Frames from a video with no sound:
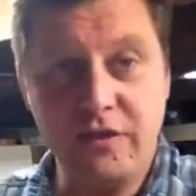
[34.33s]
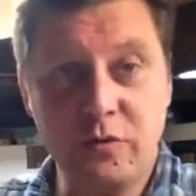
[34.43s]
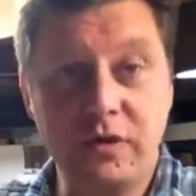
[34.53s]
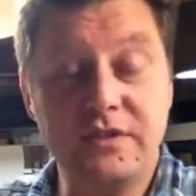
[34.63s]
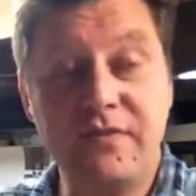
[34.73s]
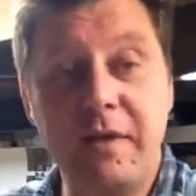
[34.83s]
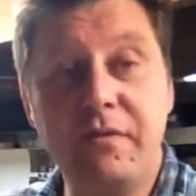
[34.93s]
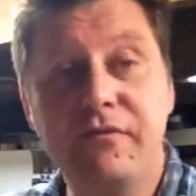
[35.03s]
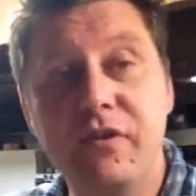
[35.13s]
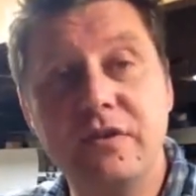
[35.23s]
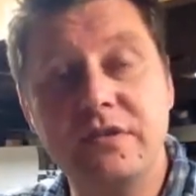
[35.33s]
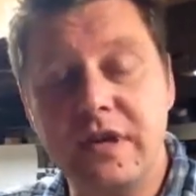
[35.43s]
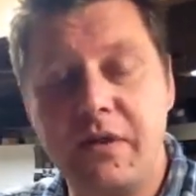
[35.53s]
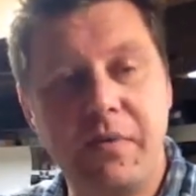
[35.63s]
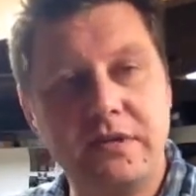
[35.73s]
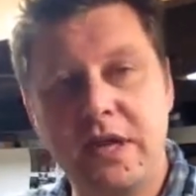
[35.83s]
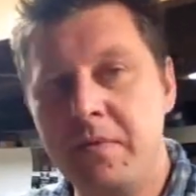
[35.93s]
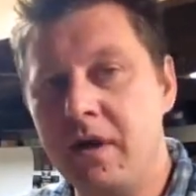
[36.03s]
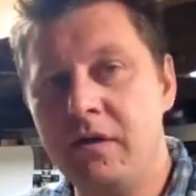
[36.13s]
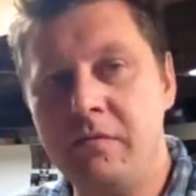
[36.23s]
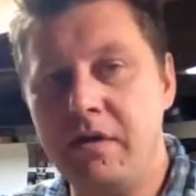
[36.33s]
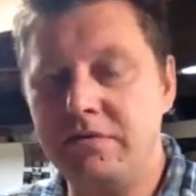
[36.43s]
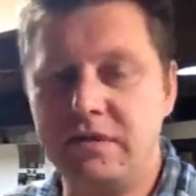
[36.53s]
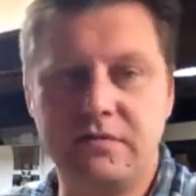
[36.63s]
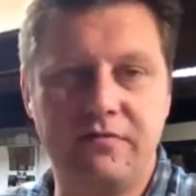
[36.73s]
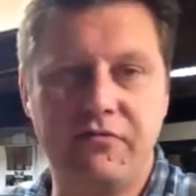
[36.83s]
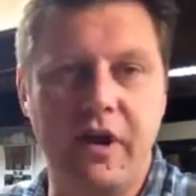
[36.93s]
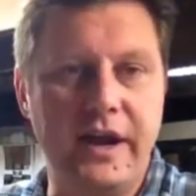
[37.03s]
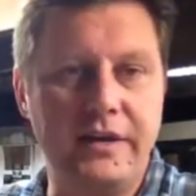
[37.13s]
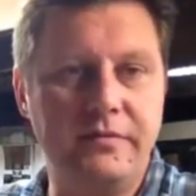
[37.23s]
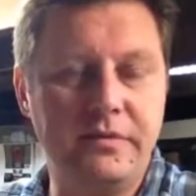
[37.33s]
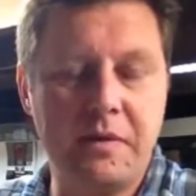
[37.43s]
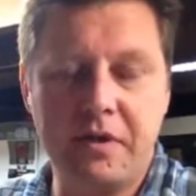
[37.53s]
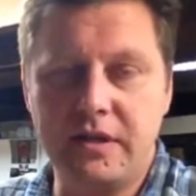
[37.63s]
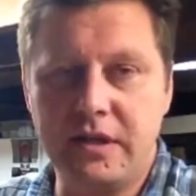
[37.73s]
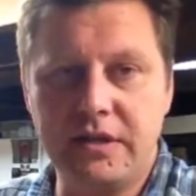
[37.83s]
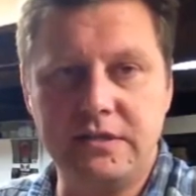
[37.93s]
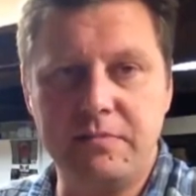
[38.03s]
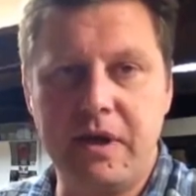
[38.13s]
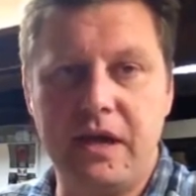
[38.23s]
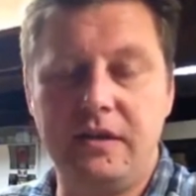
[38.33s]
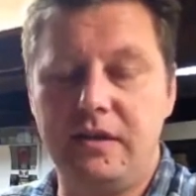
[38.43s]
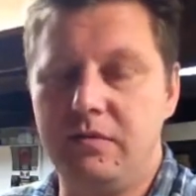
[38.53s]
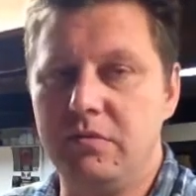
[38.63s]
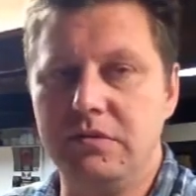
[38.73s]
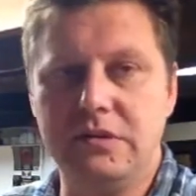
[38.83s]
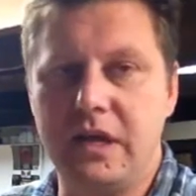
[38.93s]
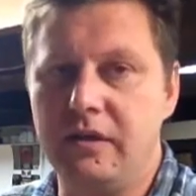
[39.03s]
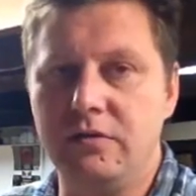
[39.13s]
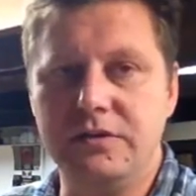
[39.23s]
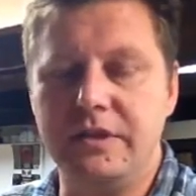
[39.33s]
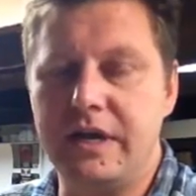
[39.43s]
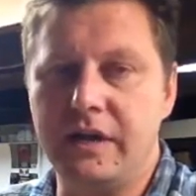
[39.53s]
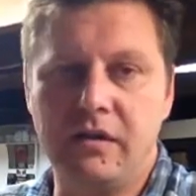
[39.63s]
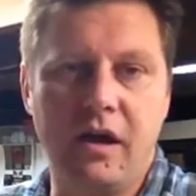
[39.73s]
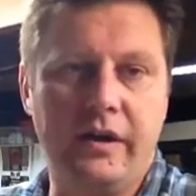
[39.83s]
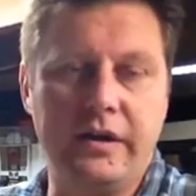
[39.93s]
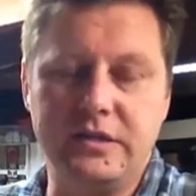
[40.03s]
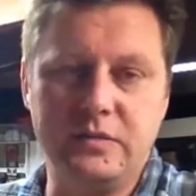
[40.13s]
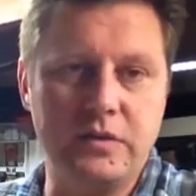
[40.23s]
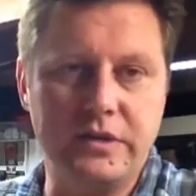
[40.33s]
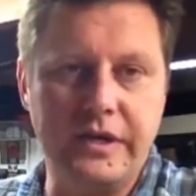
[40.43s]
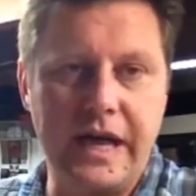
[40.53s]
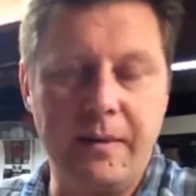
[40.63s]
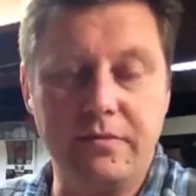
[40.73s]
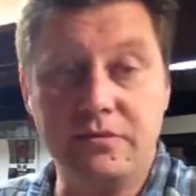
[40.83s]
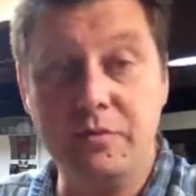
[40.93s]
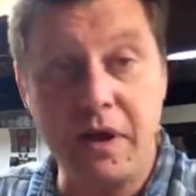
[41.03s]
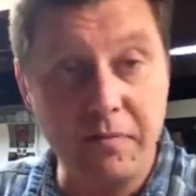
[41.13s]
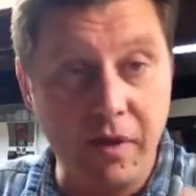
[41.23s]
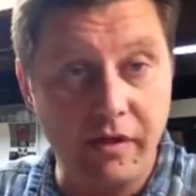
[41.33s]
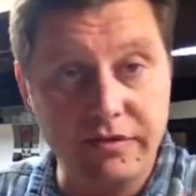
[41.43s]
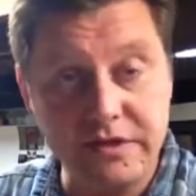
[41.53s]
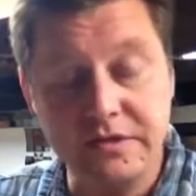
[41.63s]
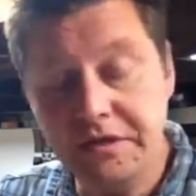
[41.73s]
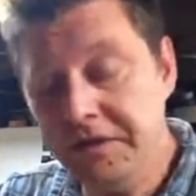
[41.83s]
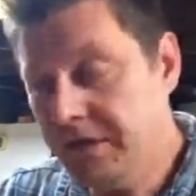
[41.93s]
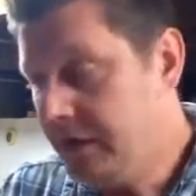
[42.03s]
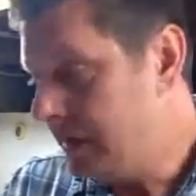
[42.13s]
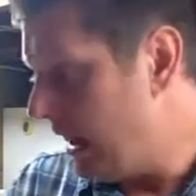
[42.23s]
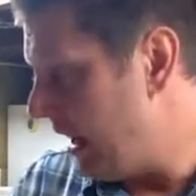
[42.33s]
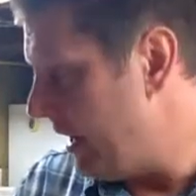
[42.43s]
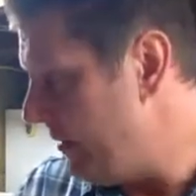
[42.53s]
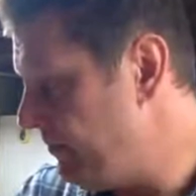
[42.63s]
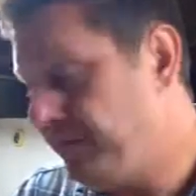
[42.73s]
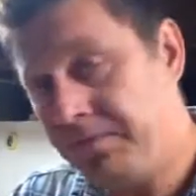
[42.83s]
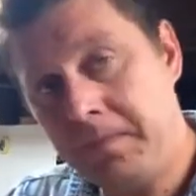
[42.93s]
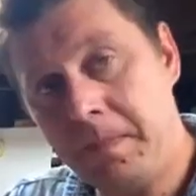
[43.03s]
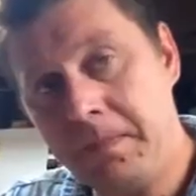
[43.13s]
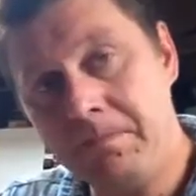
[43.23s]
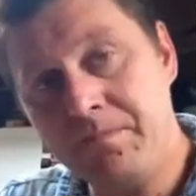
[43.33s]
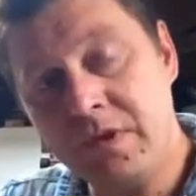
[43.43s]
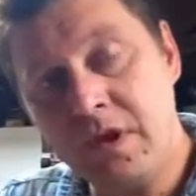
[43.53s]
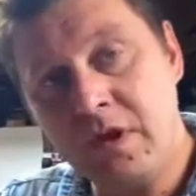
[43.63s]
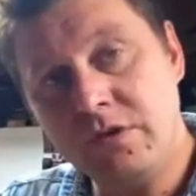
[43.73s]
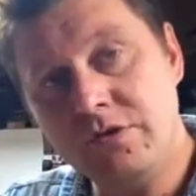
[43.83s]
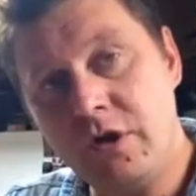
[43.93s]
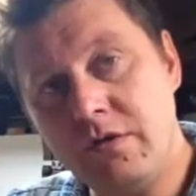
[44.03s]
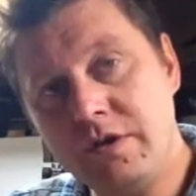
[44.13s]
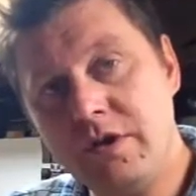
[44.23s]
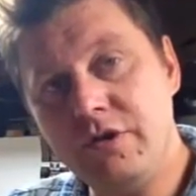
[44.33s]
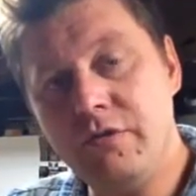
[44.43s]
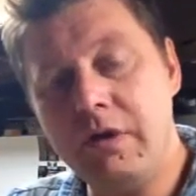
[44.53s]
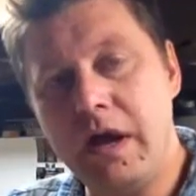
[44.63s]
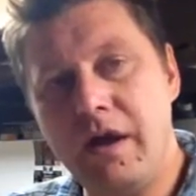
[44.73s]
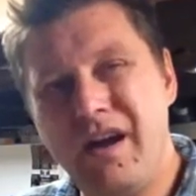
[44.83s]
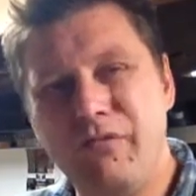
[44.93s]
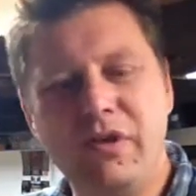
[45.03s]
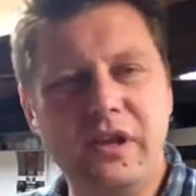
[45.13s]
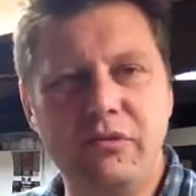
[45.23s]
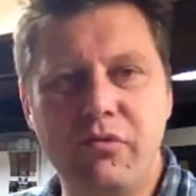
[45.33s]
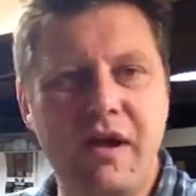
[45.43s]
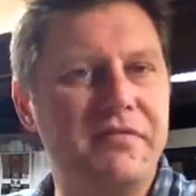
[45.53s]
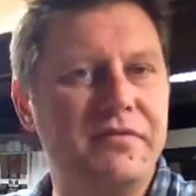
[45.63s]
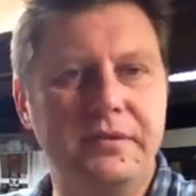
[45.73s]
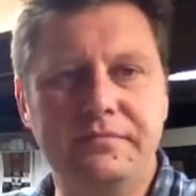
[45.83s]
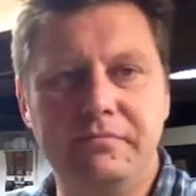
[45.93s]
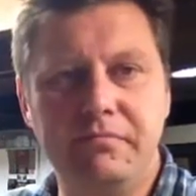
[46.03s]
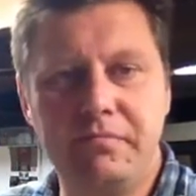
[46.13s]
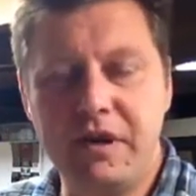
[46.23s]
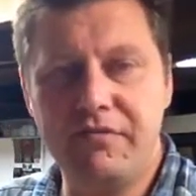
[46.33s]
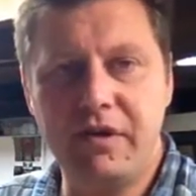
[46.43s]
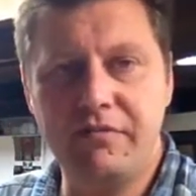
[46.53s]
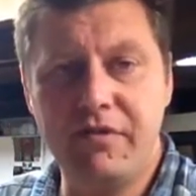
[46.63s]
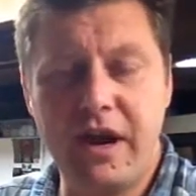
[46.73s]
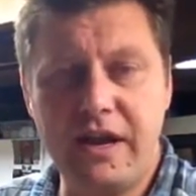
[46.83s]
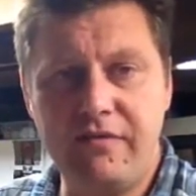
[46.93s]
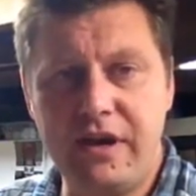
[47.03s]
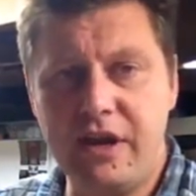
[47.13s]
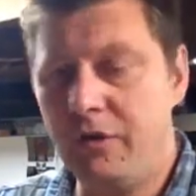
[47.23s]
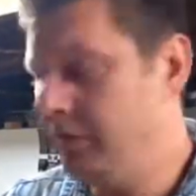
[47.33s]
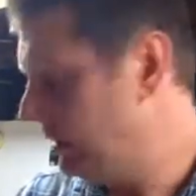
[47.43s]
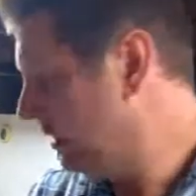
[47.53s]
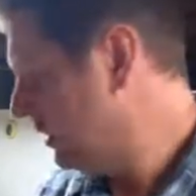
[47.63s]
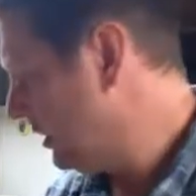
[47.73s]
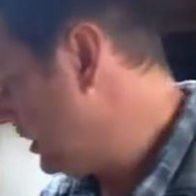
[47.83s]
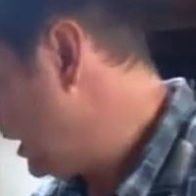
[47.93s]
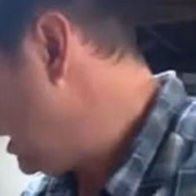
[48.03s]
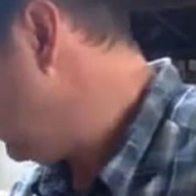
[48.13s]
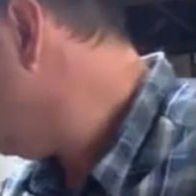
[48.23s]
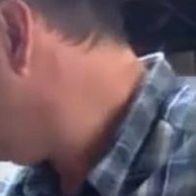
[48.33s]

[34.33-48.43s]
this world, it's family first, and by the time I got home I was just fried. By the time I got the kids to bed, it was like close to 9 o'clock and it just wasn't going to happen, so my apologies. So I'm going to do a really rough Beer Fun Friday video. I'm